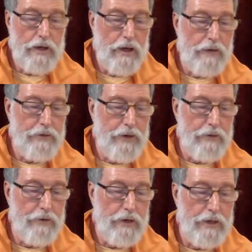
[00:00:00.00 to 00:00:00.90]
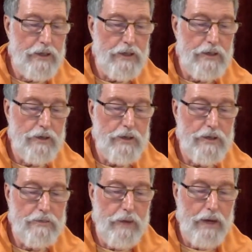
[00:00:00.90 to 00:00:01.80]
And after he had finished, he took
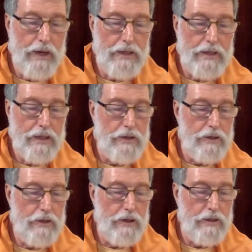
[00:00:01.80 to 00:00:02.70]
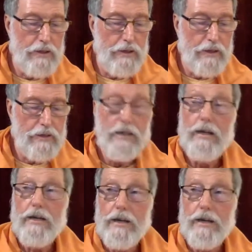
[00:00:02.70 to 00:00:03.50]
his money and said to the sannyasin,